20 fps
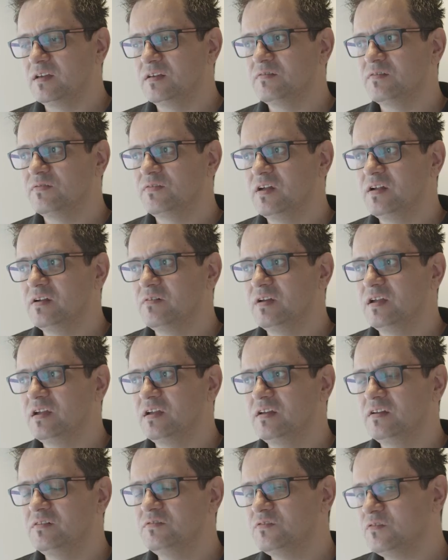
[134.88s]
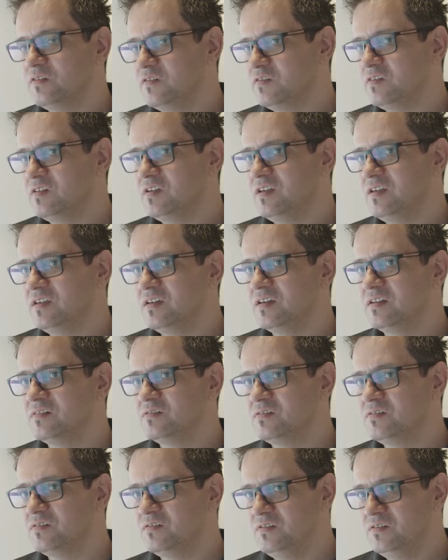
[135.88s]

it very interesting and